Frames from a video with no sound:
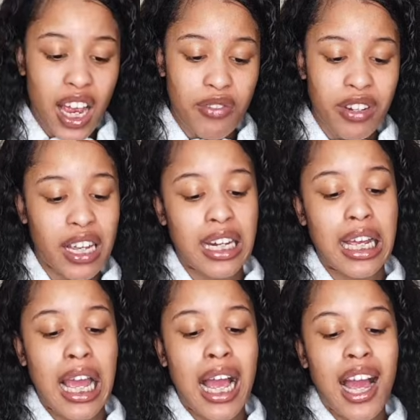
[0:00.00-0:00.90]
I've written,
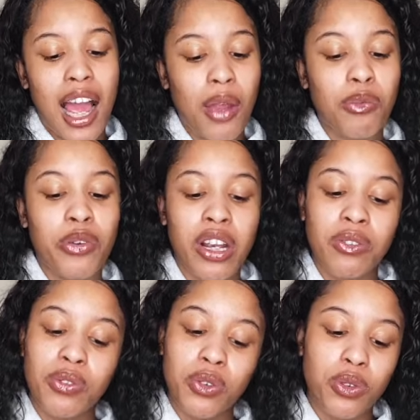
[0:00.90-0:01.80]
I am
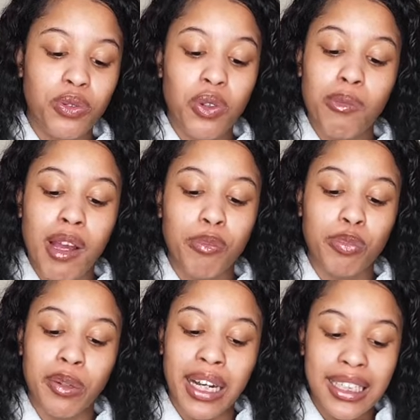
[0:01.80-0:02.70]
grateful for my
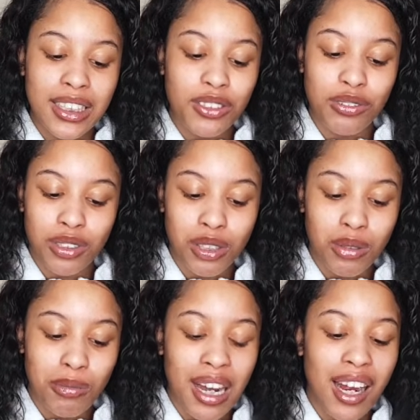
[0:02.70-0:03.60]
bright
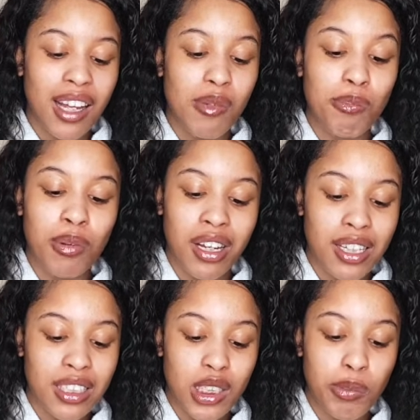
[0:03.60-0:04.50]
room. I am
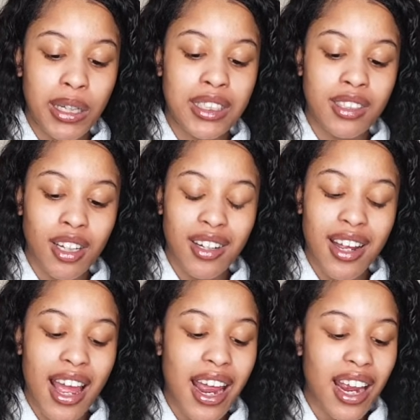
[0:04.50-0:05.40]
blinded by sun
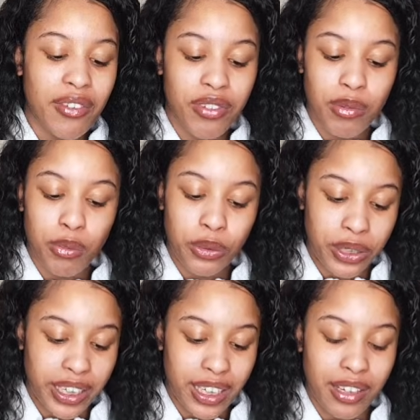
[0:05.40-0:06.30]
every
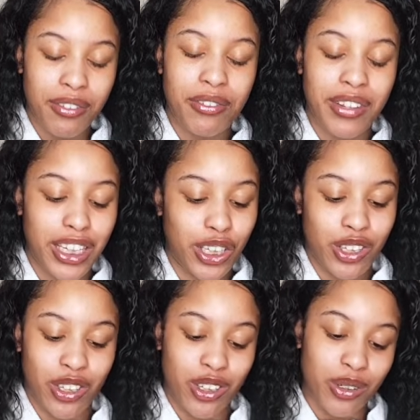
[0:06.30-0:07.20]
morning. Thank
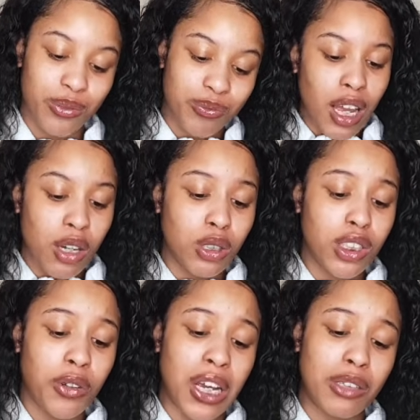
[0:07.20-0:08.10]
you. I also
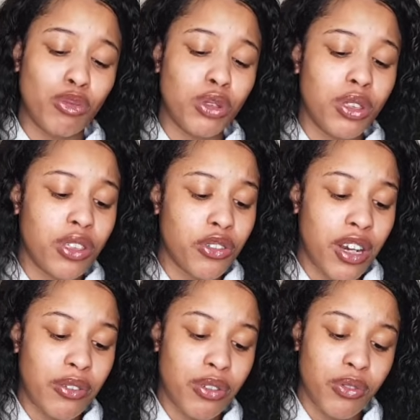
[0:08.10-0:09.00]
wrote, I am truly
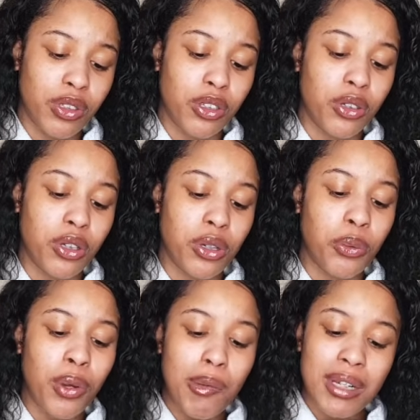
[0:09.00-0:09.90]
grateful for the new
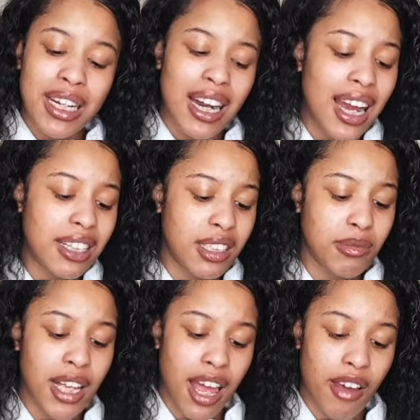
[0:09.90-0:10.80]
equipment and items
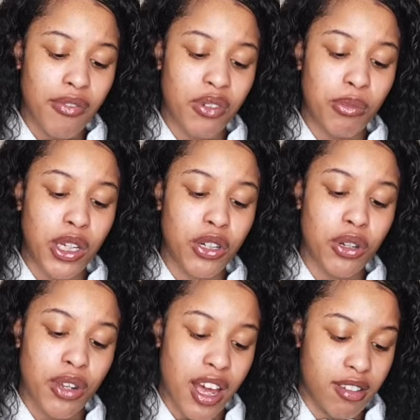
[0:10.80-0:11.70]
I have for my
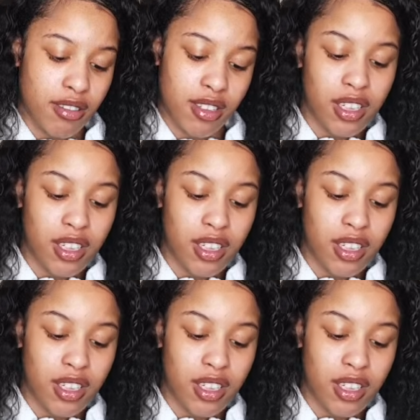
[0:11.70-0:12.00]
new house.